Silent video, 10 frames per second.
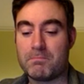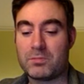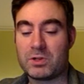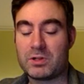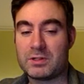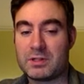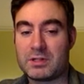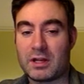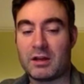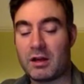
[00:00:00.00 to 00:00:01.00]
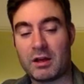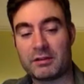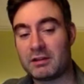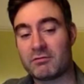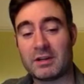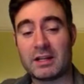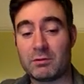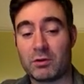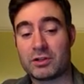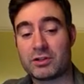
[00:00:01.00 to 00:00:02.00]
because I think really
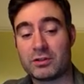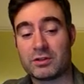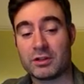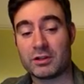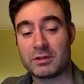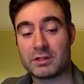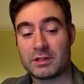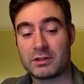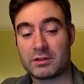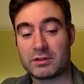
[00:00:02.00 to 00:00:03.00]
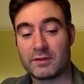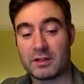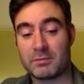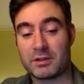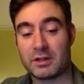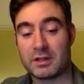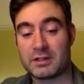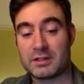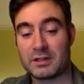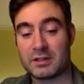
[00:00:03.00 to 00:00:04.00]
what I should do is just develop my
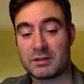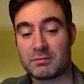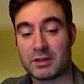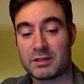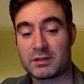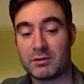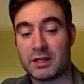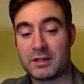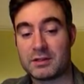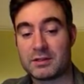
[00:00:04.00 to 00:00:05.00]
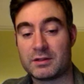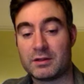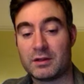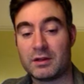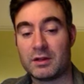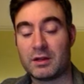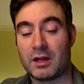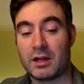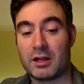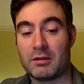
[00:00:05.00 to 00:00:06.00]
knights to some nice squares,
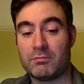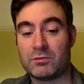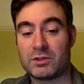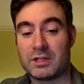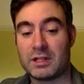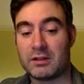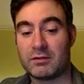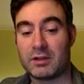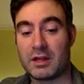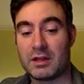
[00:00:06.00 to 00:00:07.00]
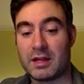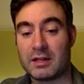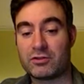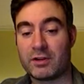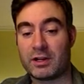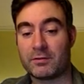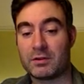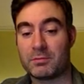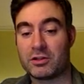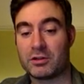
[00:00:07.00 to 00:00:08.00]
just here, and then trade off
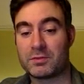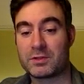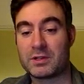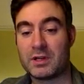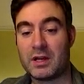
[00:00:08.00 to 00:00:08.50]
the bishops.